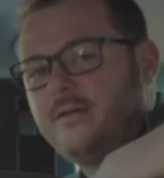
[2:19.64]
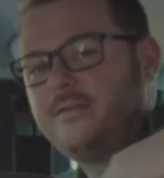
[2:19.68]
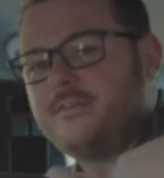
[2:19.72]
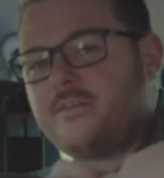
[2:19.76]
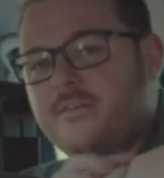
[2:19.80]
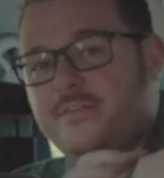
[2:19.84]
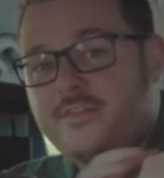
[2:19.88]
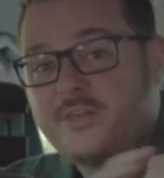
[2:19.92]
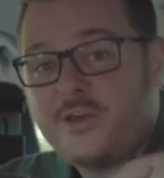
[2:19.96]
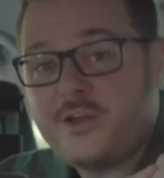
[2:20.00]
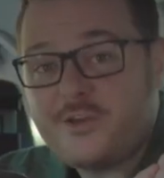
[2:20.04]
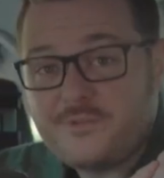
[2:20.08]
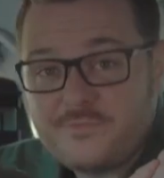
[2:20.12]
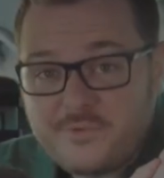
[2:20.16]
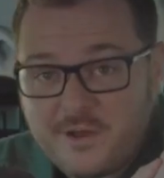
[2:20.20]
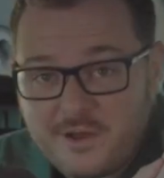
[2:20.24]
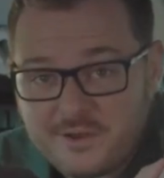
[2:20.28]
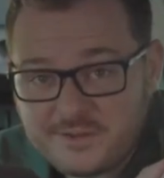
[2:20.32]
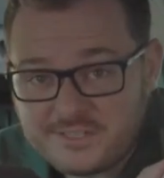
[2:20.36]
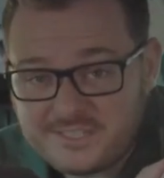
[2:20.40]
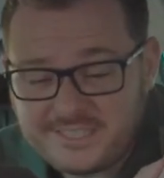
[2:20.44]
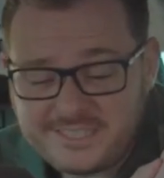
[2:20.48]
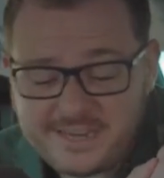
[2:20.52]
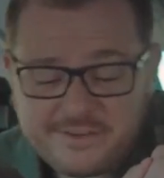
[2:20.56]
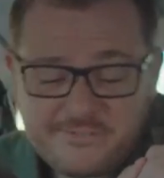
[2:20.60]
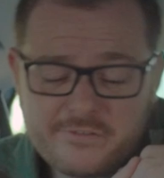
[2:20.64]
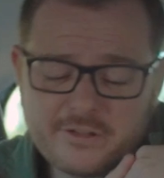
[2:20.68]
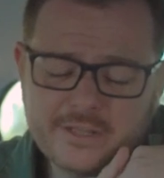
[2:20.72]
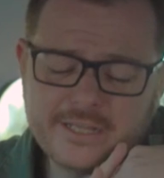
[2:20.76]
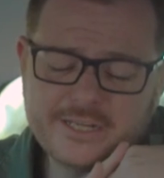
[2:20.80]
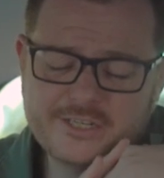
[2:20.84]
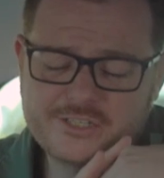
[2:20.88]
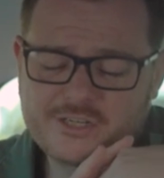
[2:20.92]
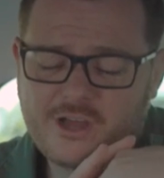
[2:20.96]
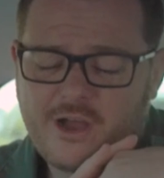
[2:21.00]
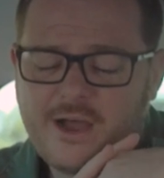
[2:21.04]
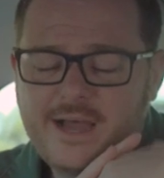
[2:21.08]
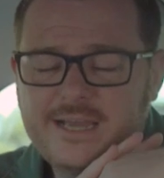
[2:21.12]
The third row is definitely
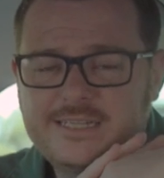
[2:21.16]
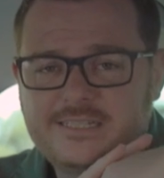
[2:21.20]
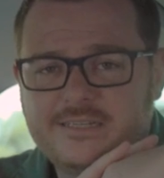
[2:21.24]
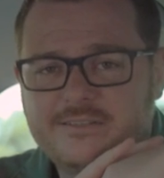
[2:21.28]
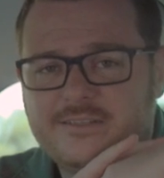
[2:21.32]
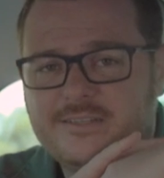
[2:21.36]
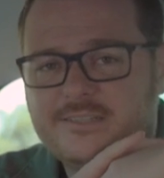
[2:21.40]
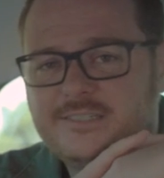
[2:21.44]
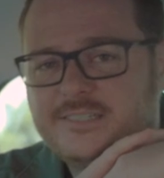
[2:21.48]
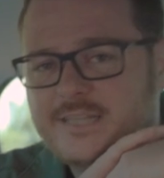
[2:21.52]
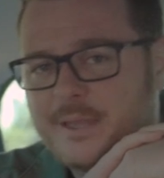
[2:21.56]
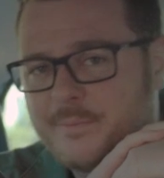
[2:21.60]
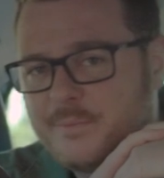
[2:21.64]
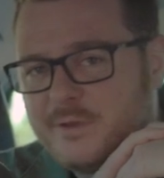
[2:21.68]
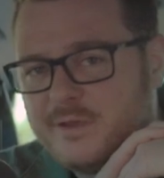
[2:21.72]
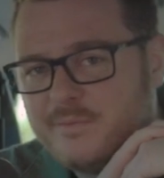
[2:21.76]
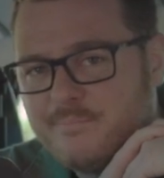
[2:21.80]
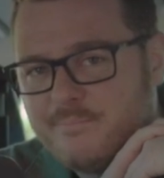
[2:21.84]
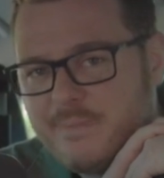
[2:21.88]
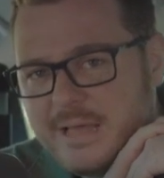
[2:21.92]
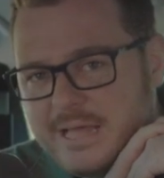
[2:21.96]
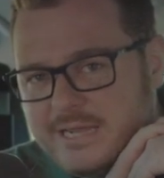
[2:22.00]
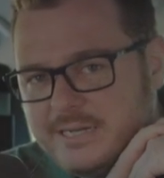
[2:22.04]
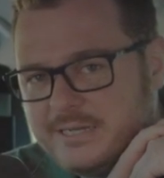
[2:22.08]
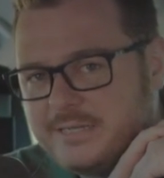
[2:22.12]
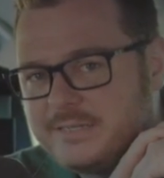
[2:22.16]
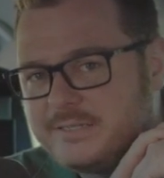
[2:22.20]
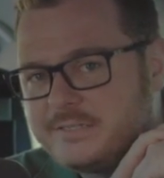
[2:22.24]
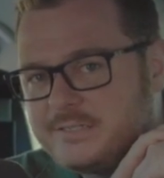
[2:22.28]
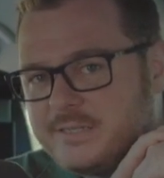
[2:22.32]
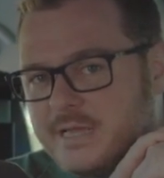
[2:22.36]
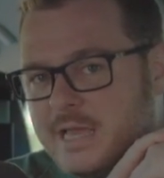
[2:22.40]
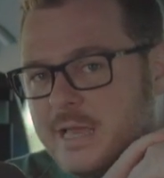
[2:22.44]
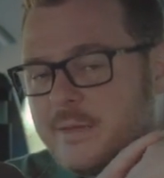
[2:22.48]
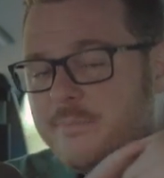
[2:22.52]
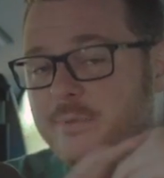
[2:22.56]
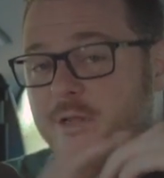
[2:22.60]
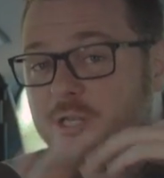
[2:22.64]
tighter than some competitors,
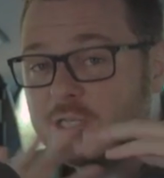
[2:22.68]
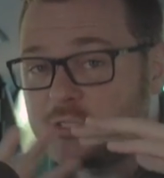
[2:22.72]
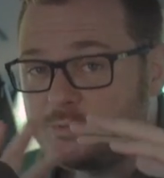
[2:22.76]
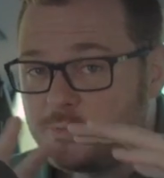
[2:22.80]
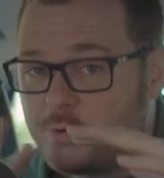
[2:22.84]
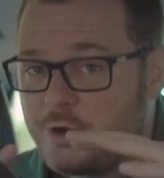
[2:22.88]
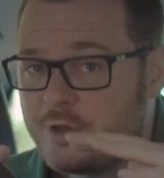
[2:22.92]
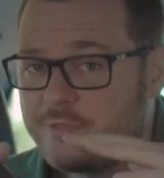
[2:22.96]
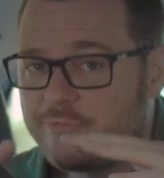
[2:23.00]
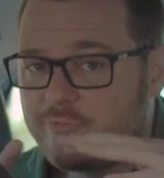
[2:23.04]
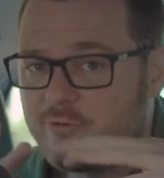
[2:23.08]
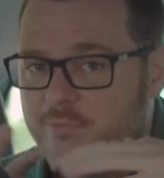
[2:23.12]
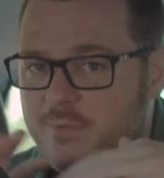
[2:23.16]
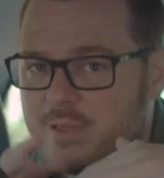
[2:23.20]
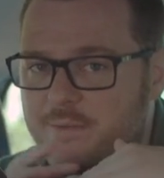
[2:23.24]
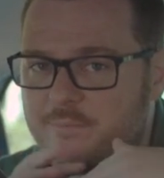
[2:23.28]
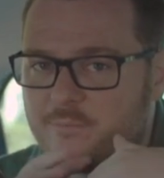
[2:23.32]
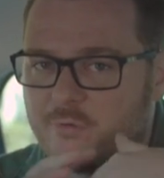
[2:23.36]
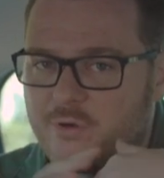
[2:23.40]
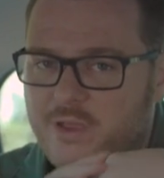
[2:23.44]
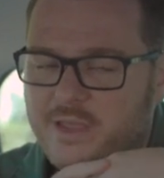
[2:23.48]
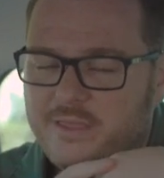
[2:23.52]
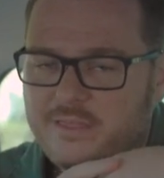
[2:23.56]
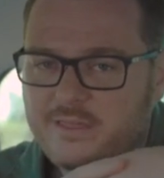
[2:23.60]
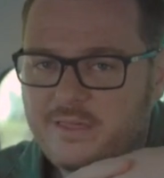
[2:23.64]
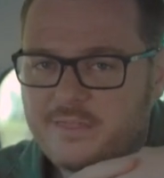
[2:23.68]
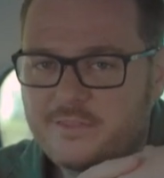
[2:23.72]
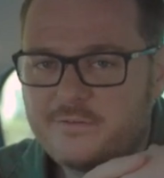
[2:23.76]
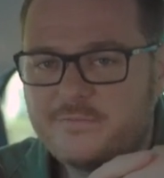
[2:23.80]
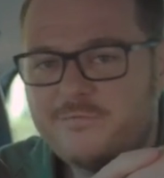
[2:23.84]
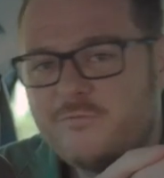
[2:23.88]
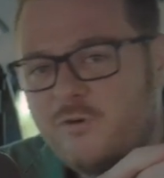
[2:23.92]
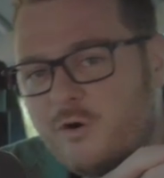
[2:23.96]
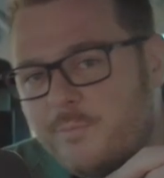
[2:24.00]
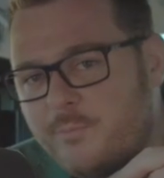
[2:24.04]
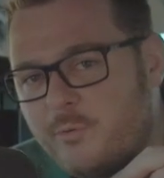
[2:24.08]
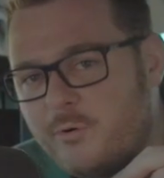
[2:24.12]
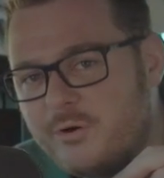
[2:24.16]
but it's worth remembering that the
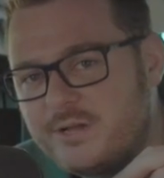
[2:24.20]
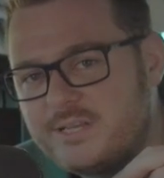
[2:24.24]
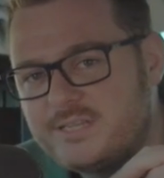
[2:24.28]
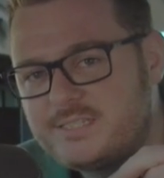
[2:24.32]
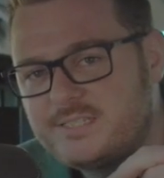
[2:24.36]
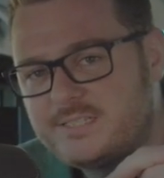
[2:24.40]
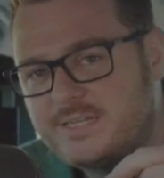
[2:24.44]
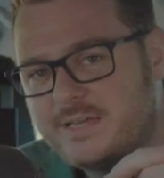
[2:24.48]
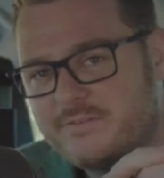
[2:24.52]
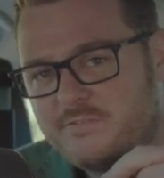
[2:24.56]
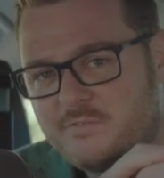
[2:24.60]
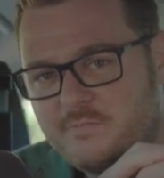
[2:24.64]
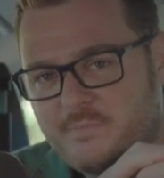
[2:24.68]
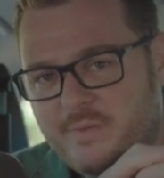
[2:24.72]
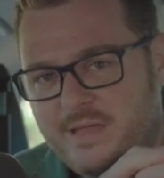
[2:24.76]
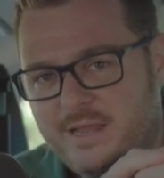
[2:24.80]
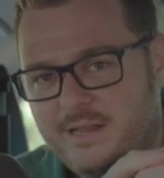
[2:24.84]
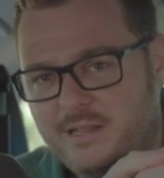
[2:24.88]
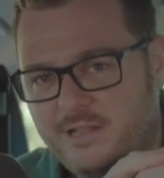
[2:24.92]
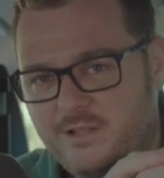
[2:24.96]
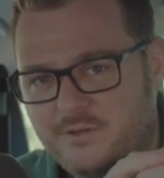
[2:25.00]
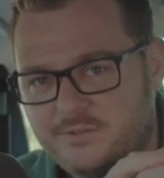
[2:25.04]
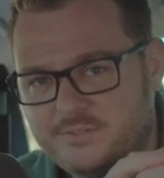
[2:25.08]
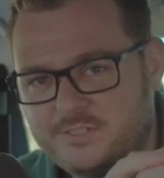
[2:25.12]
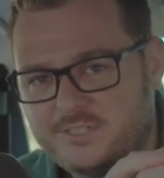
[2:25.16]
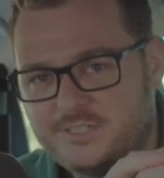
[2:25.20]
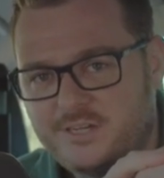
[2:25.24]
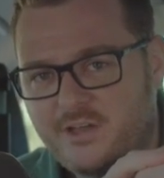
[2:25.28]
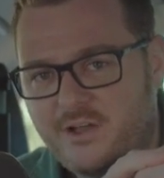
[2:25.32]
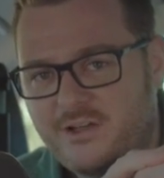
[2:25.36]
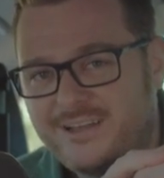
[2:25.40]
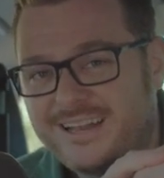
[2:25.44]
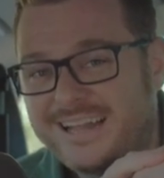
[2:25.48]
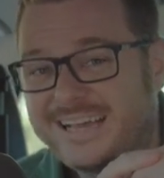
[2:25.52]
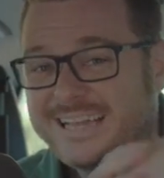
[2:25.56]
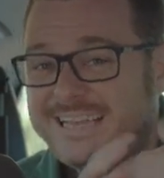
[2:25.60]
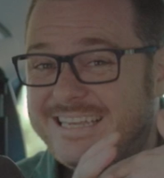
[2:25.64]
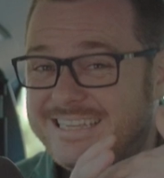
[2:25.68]
4.7 metre long
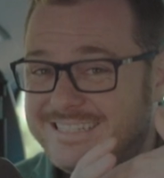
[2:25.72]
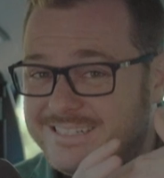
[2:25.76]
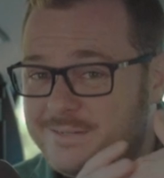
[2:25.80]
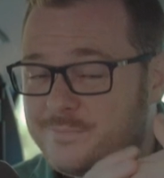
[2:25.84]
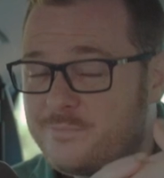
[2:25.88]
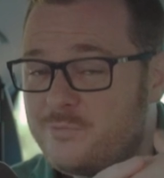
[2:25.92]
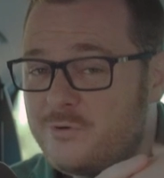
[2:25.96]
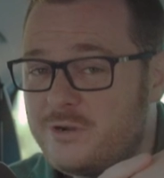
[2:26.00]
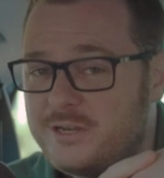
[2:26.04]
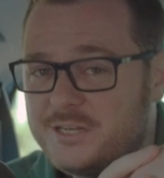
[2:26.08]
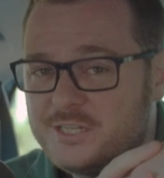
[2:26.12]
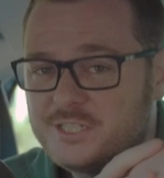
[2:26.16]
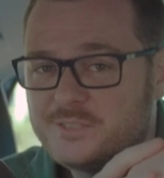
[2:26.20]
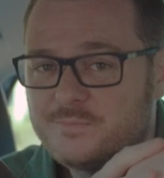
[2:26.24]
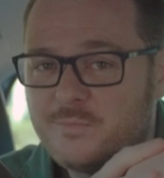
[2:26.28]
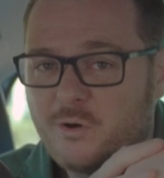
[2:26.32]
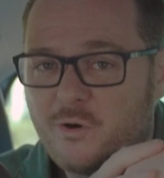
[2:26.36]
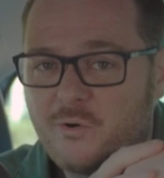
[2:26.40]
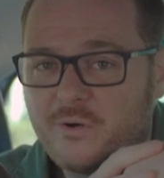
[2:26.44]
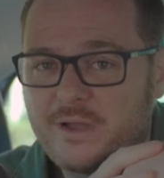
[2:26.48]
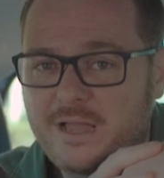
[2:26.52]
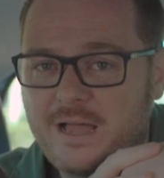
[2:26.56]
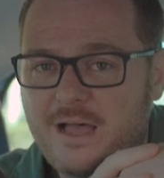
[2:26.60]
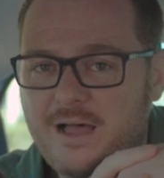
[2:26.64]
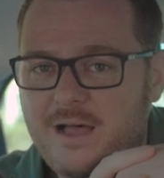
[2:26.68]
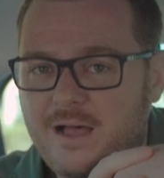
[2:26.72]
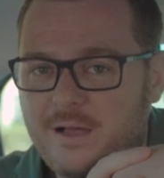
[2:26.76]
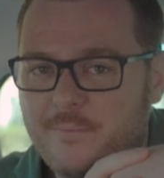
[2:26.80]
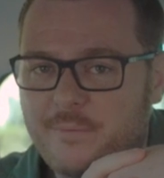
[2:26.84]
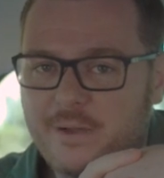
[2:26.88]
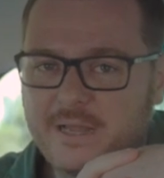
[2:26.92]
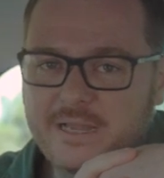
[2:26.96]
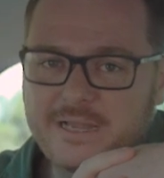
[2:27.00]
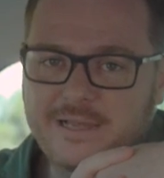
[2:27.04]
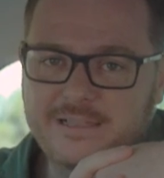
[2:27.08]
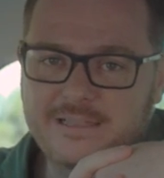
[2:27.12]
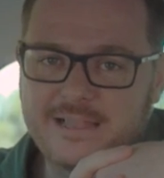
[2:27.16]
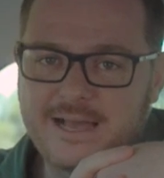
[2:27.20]
Skoda is a pretty small car
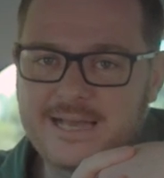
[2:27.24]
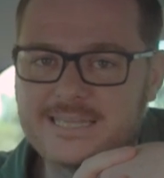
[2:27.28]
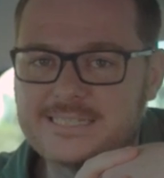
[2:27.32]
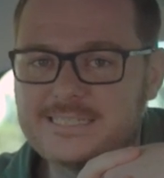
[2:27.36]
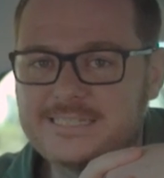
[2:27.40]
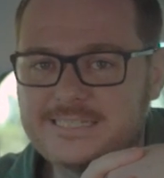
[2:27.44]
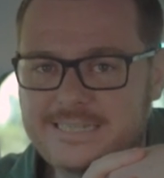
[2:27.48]
by class